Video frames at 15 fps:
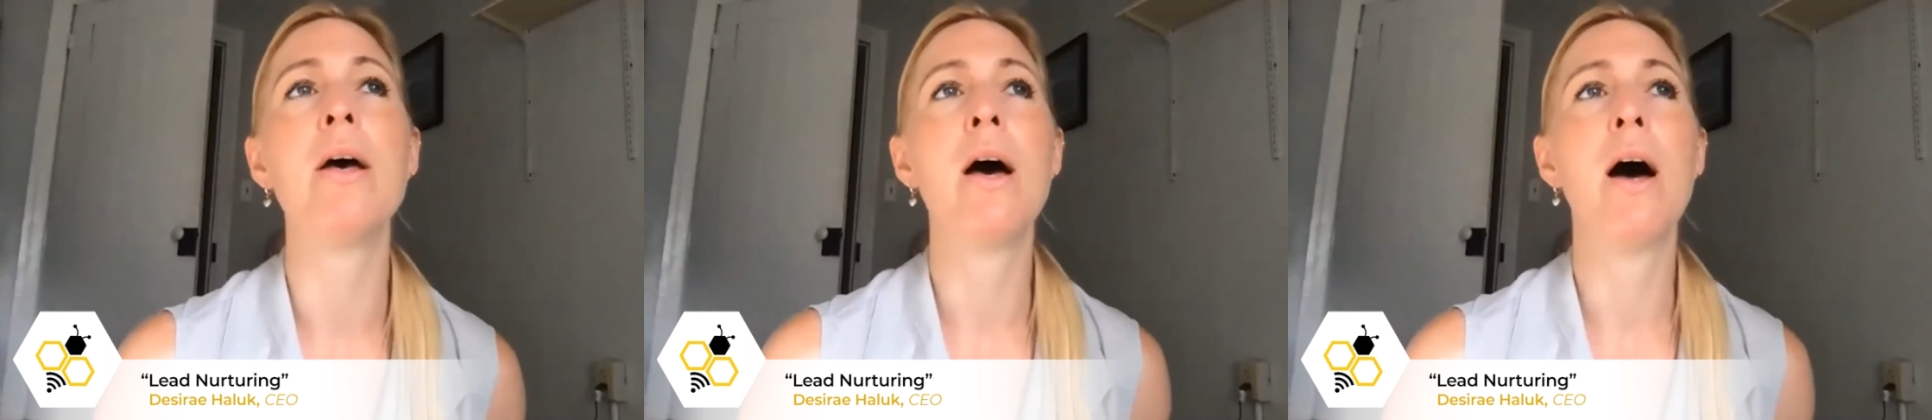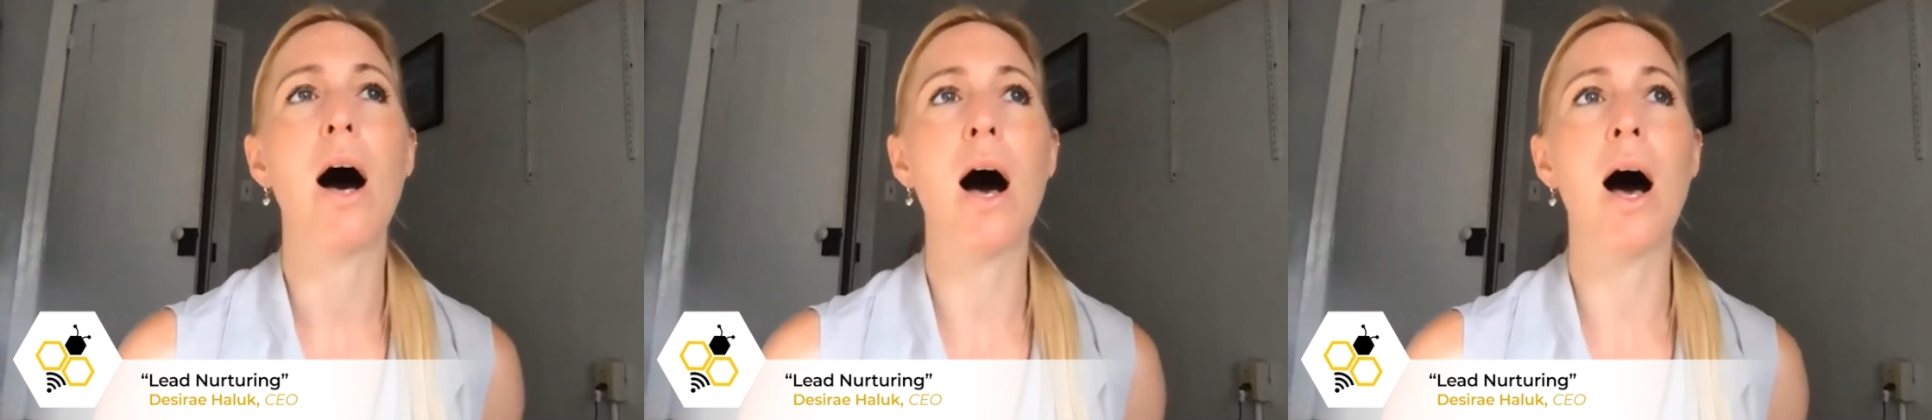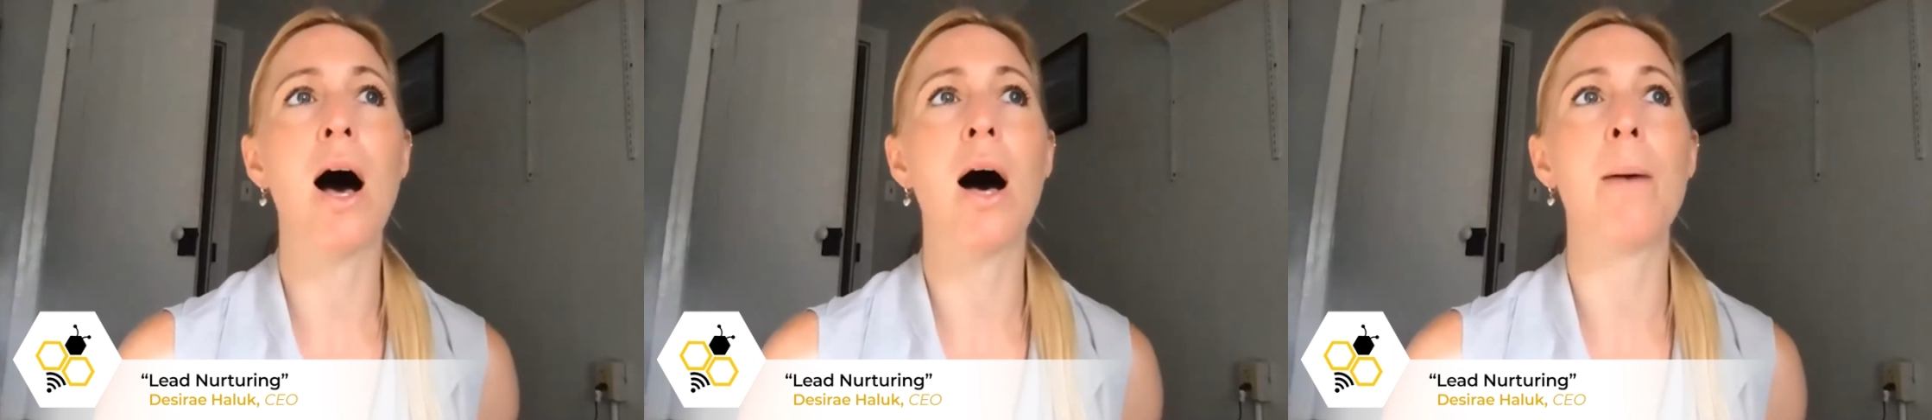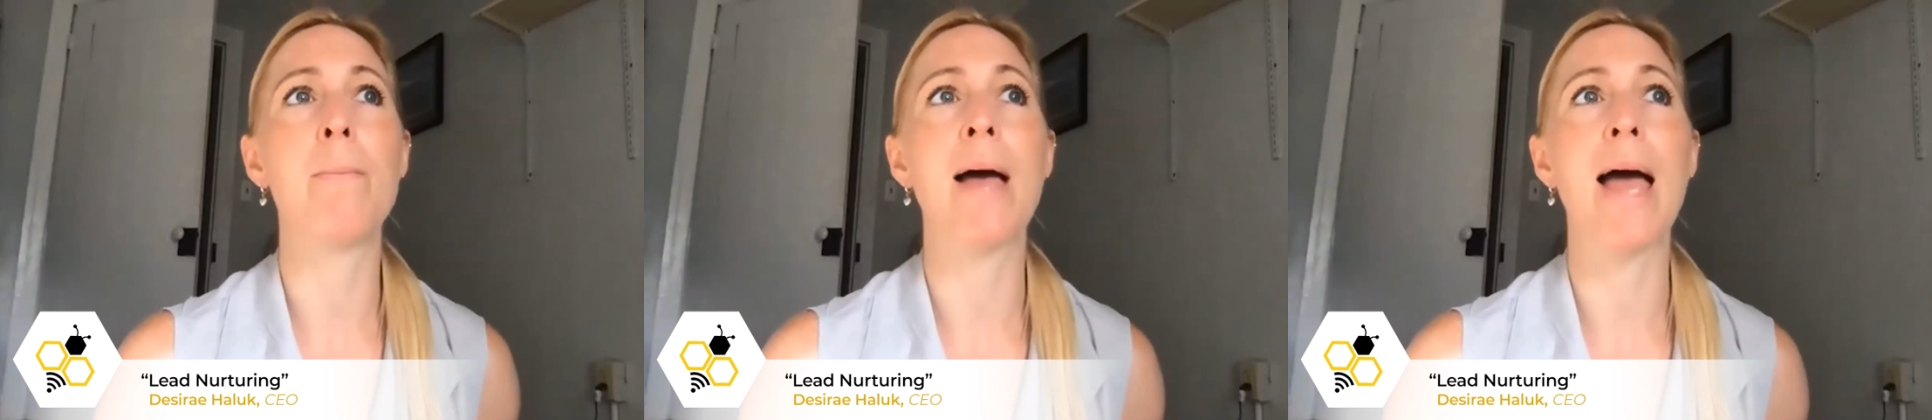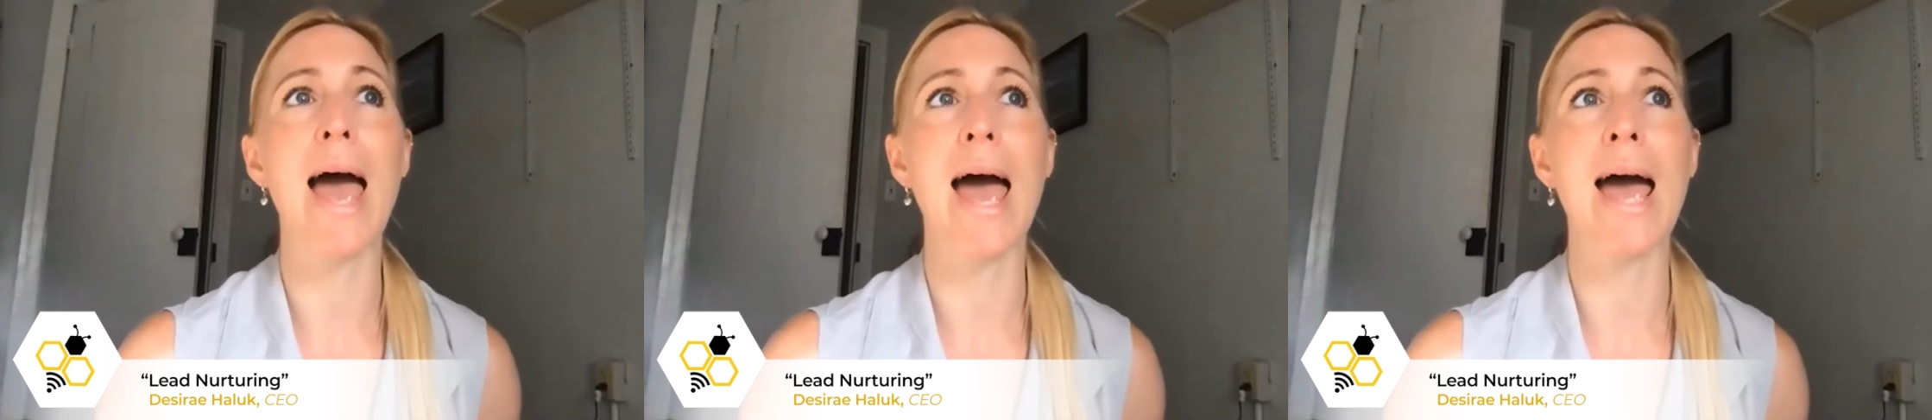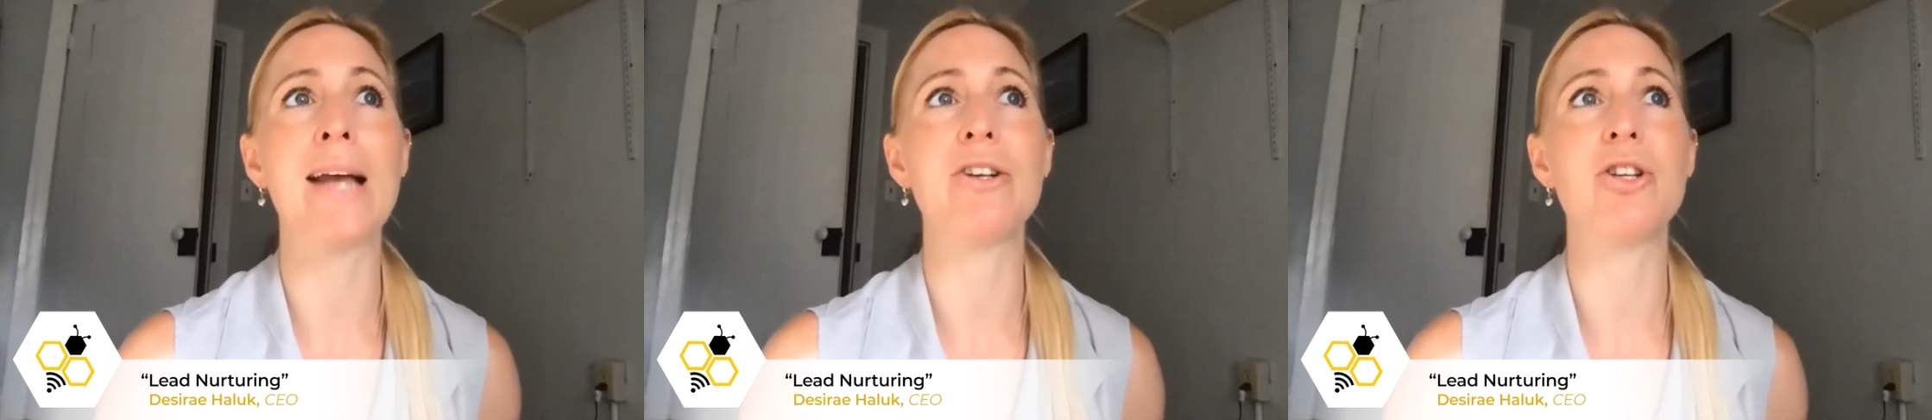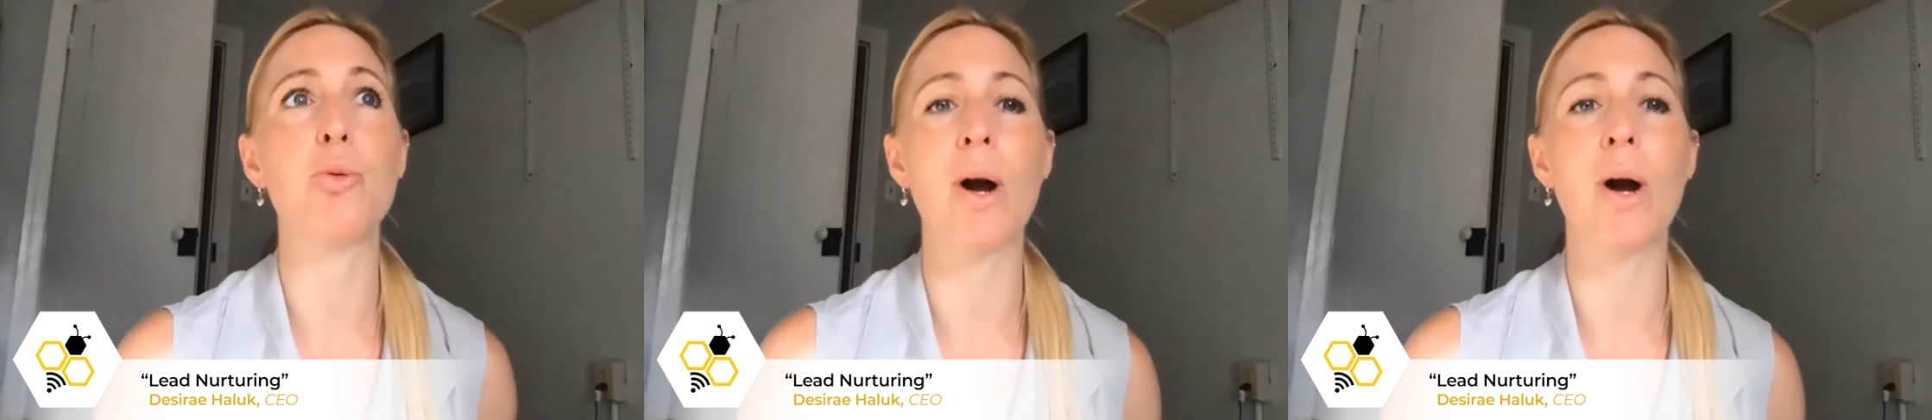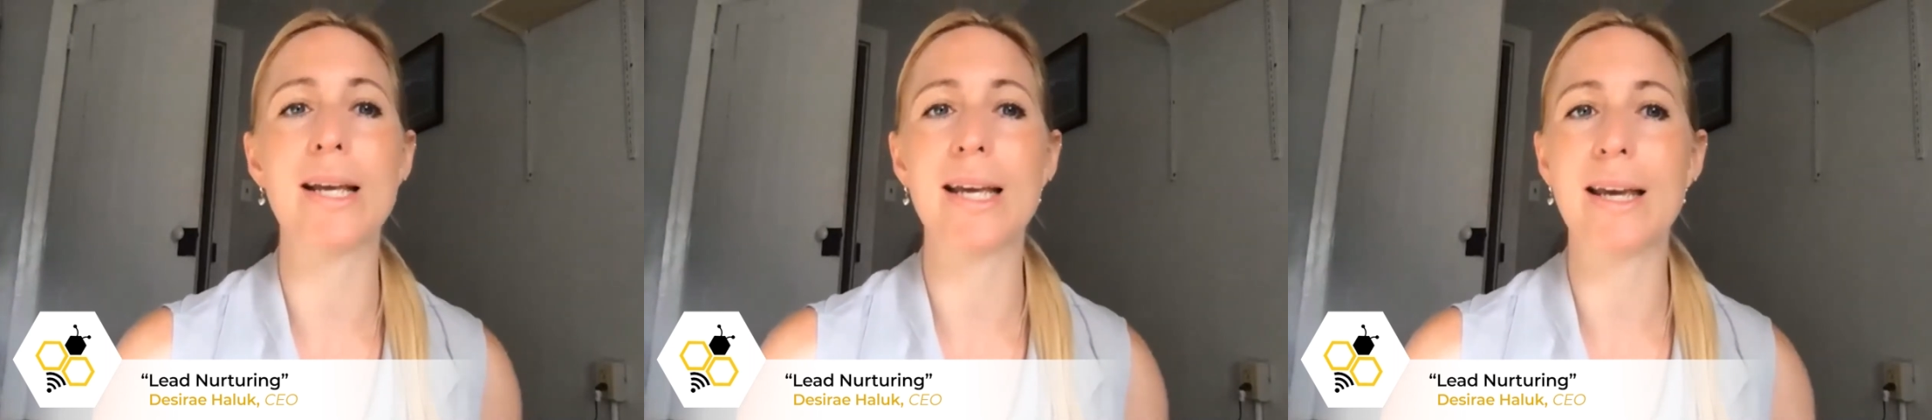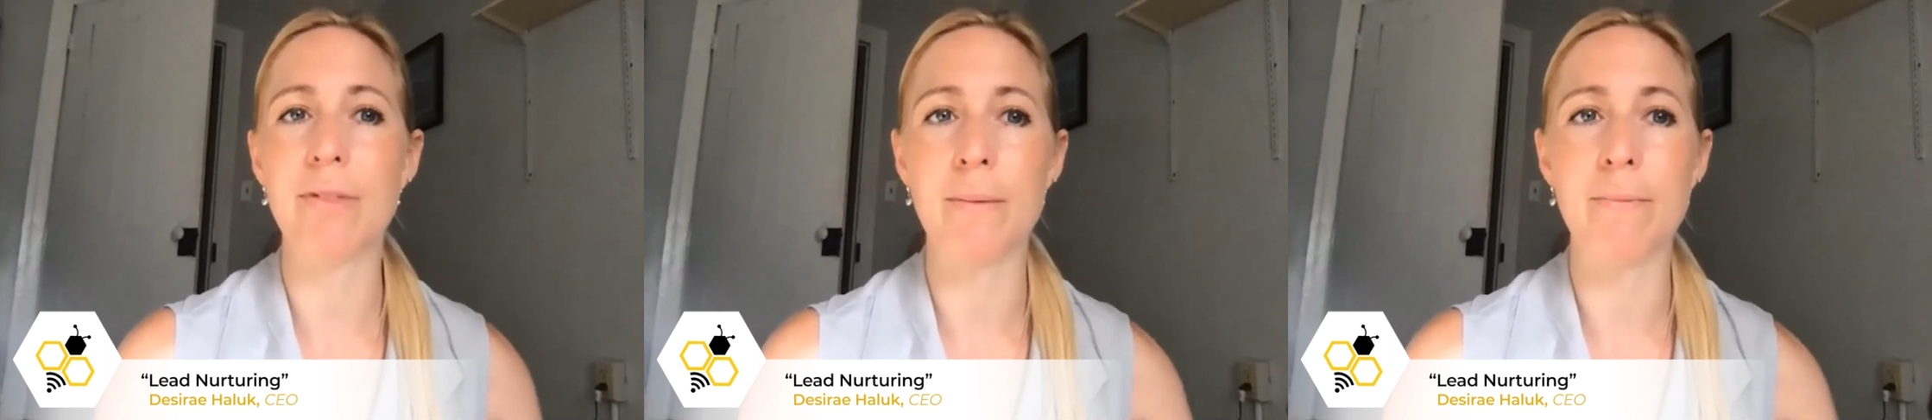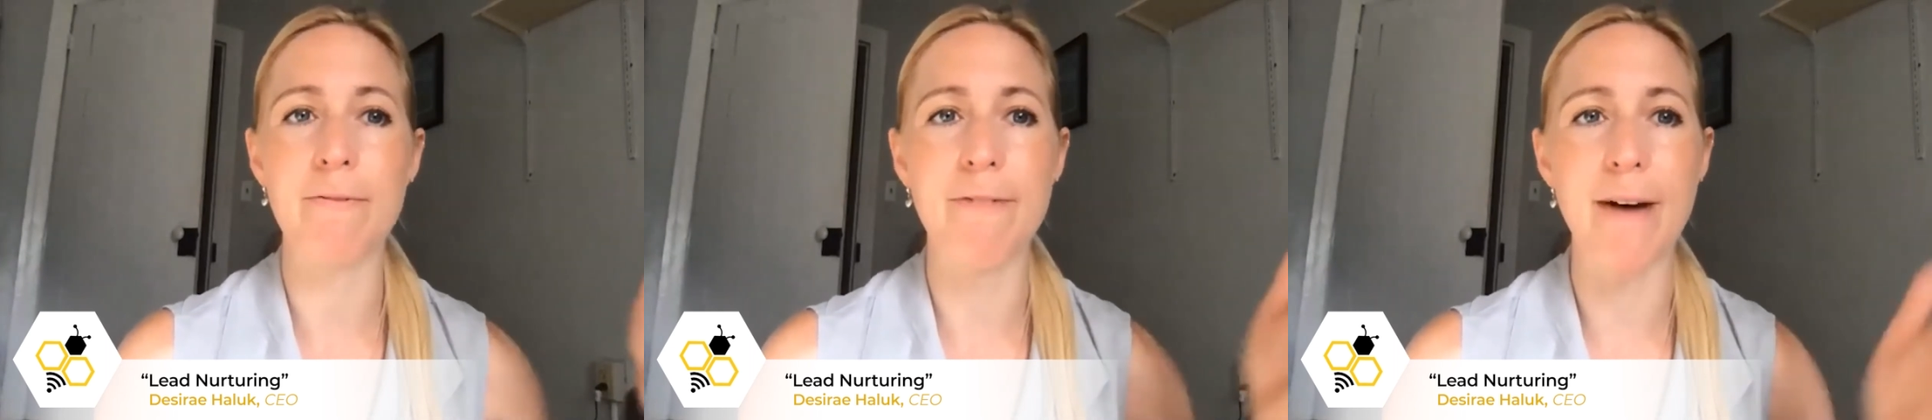And you want to give them